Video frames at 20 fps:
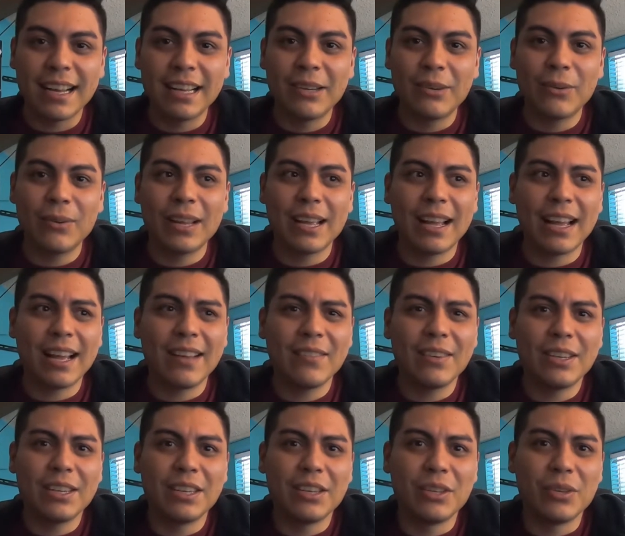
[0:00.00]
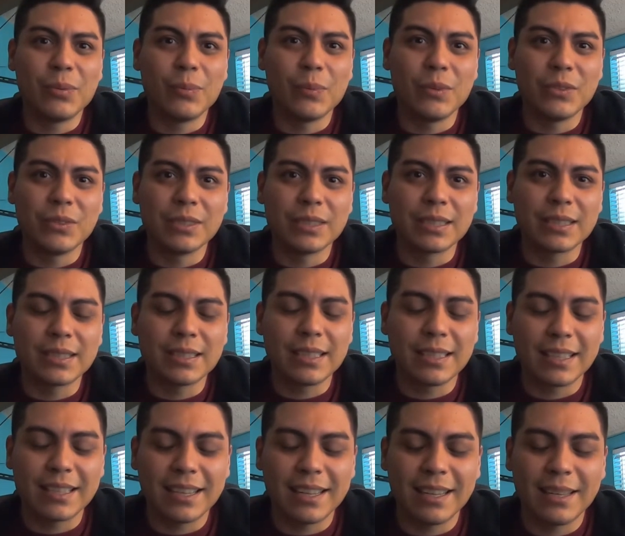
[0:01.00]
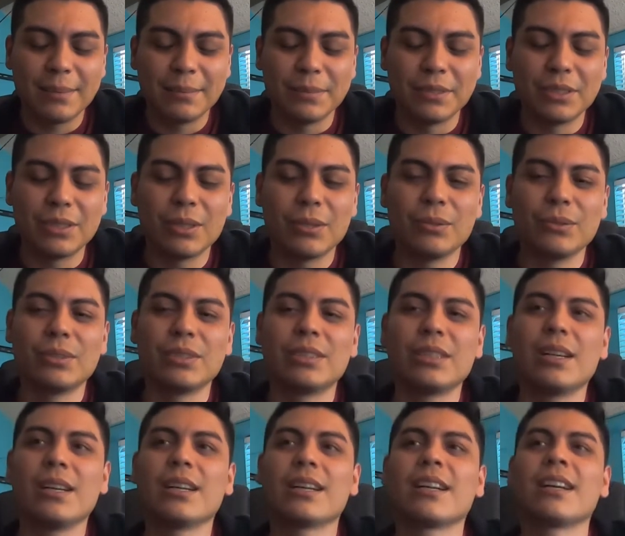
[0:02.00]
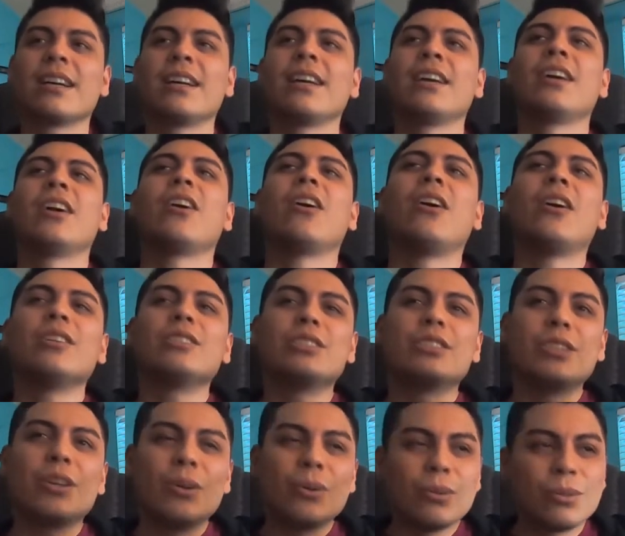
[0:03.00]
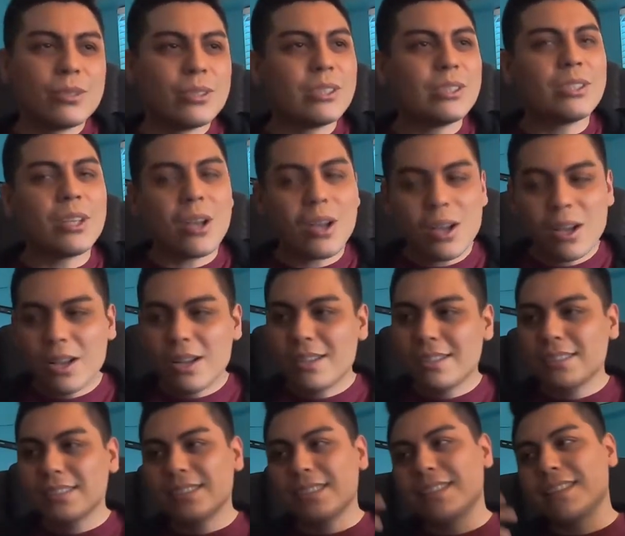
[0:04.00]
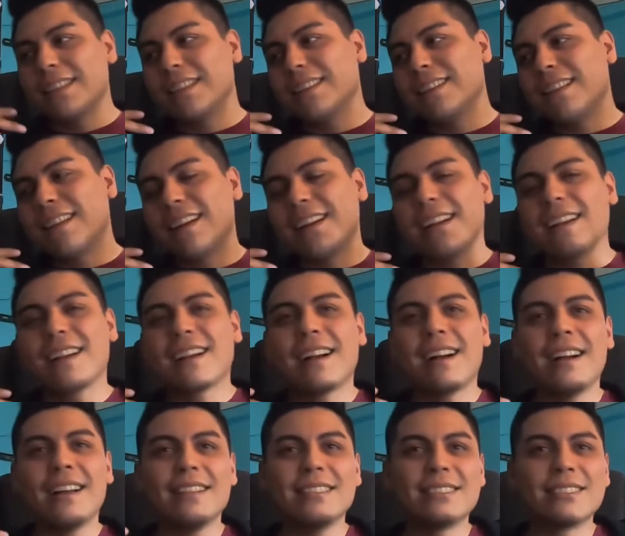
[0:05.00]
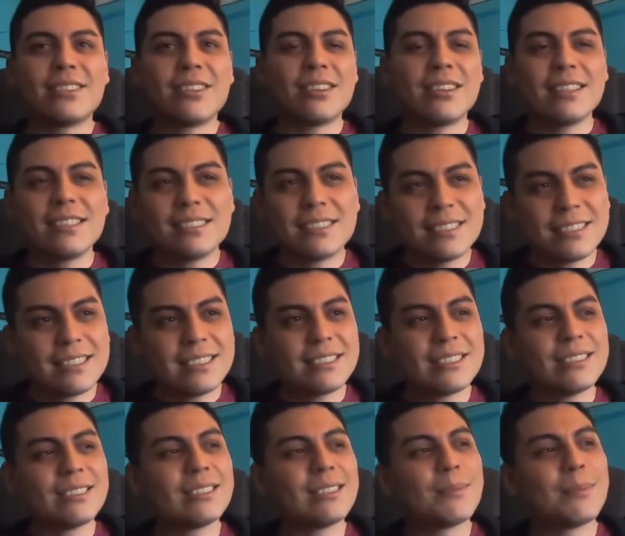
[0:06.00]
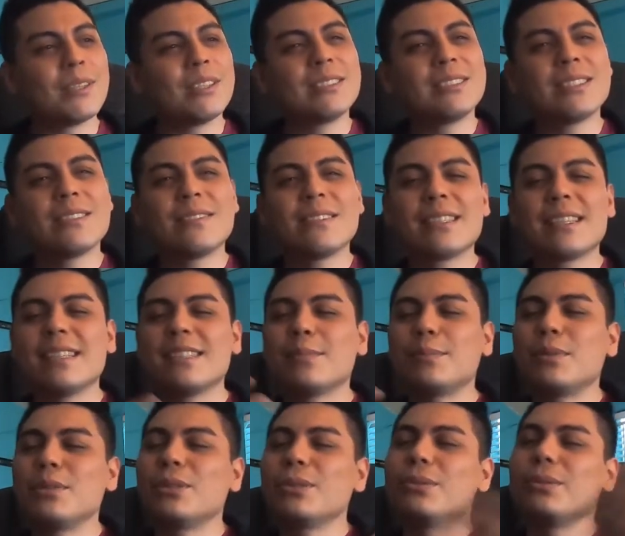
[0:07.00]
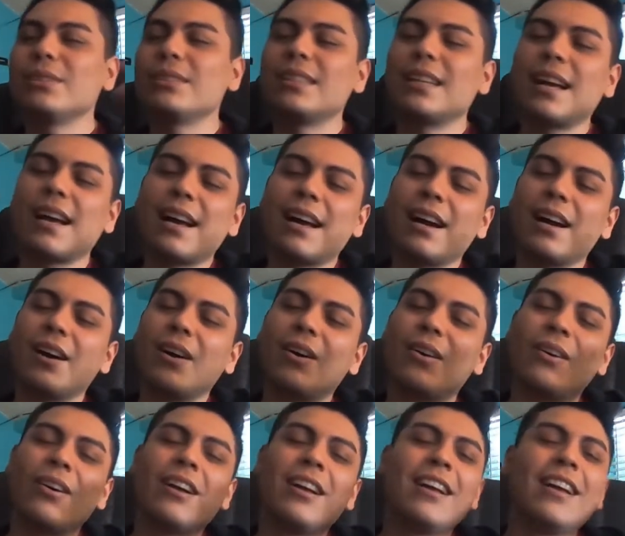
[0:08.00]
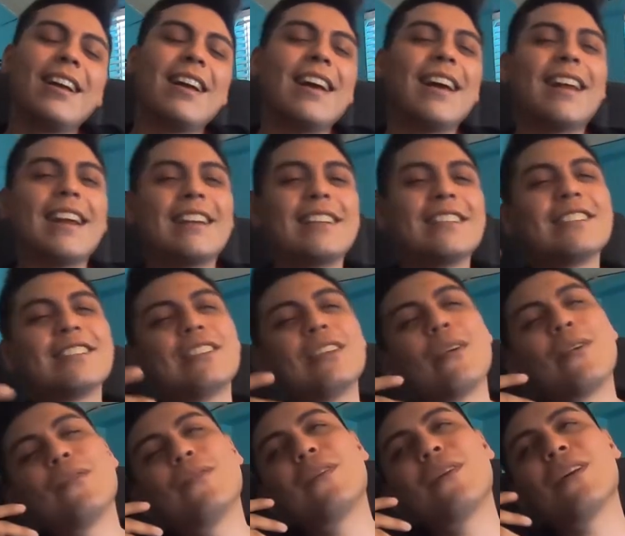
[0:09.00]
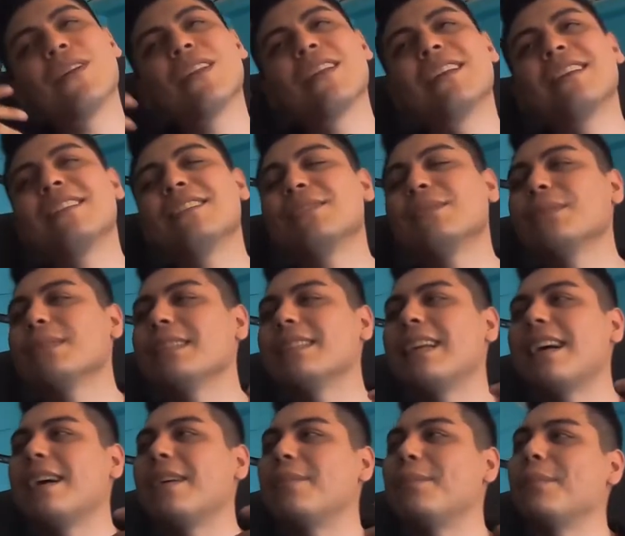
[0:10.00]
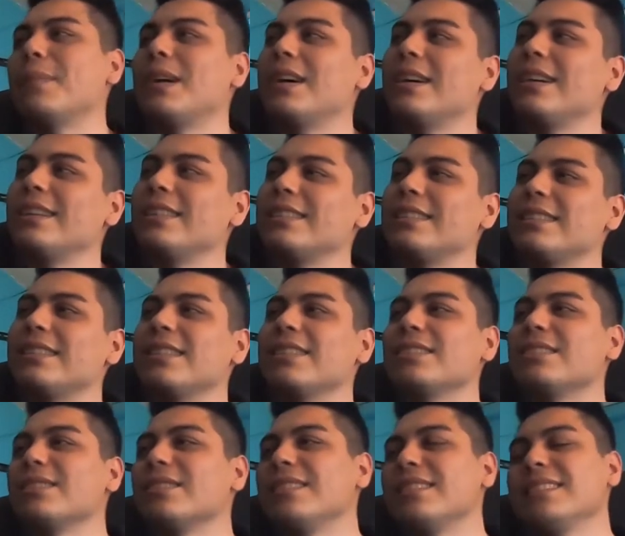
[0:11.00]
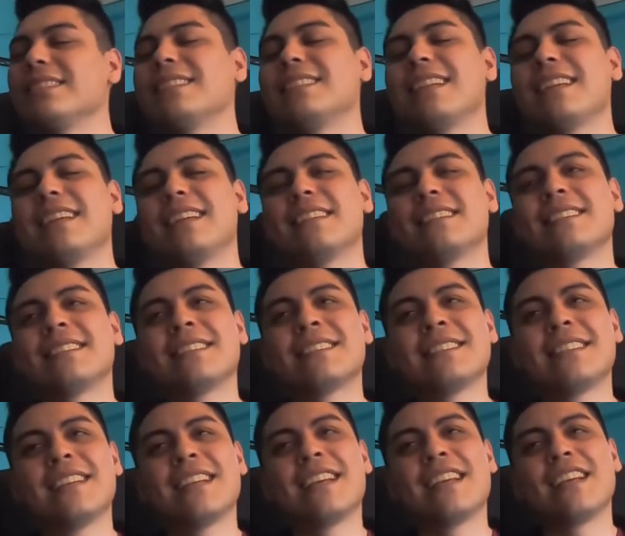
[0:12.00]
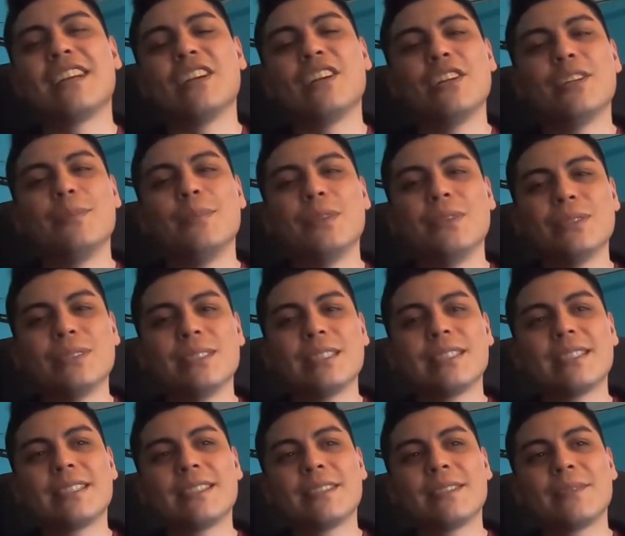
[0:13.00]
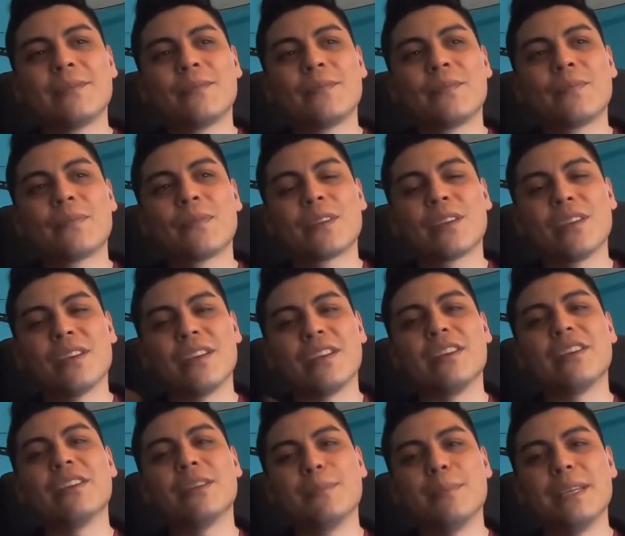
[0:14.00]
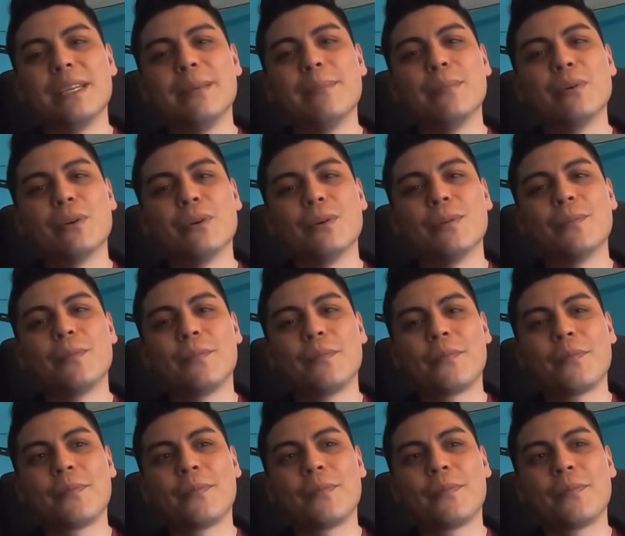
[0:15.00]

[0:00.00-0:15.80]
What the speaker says: I don't have any new music. Like, I'm so stuck on old songs, and then like I start listening to some of the stuff that gets produced now and I just don't fall into it that much, you know. So it just takes good music and good people